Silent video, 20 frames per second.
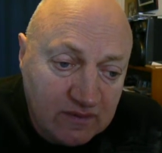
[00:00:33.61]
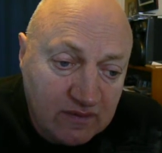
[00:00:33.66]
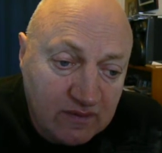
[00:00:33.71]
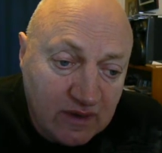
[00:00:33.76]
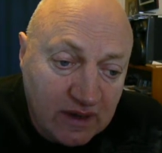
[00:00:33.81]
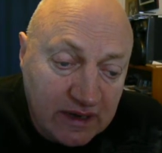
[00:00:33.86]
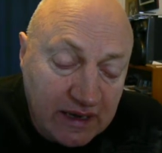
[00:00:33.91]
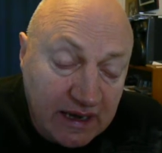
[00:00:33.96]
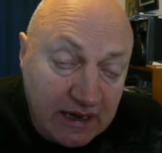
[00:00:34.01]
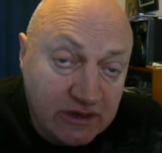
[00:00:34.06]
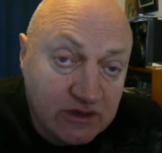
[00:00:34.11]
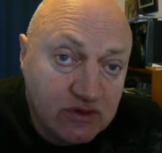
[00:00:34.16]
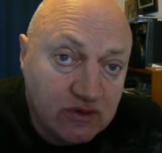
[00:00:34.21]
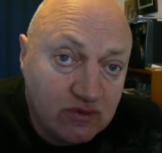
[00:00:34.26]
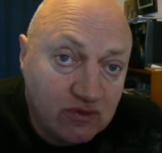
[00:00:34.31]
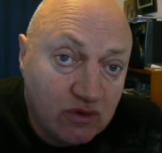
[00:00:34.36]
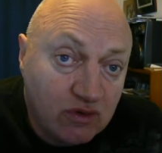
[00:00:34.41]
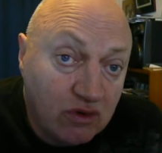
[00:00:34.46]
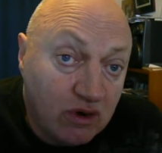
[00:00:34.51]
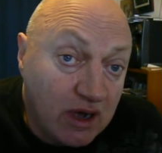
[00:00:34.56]
financial
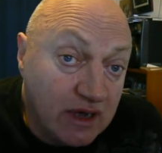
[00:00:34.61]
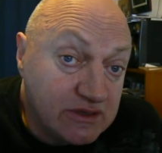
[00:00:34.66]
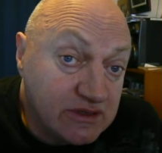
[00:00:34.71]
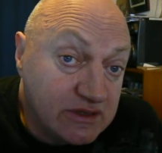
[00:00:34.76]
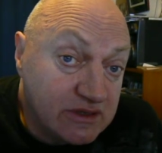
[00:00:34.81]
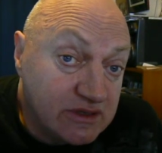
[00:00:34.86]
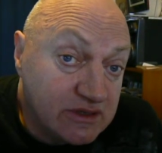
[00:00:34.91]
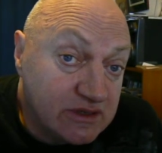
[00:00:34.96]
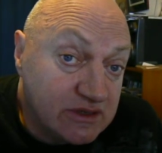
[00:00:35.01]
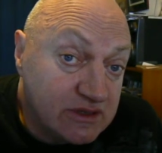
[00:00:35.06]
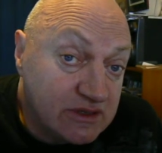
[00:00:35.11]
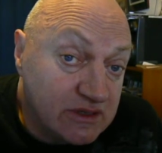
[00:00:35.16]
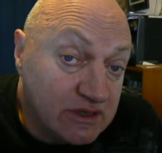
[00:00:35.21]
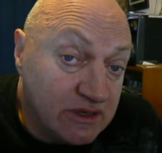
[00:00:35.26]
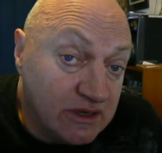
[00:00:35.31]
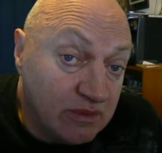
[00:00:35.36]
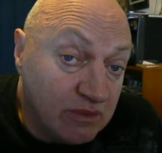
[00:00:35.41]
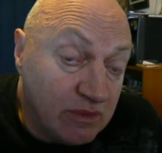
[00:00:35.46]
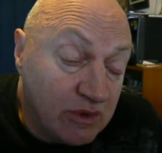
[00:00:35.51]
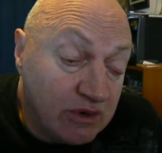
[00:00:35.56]
crisis
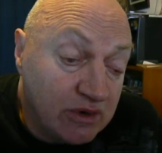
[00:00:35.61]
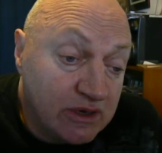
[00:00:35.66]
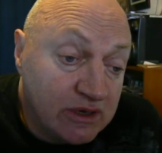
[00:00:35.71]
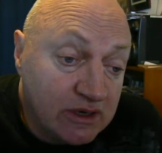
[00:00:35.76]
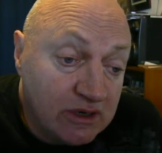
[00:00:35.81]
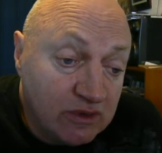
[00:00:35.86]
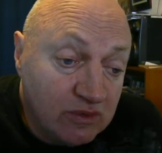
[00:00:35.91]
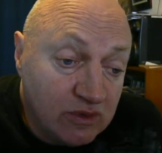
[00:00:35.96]
in America,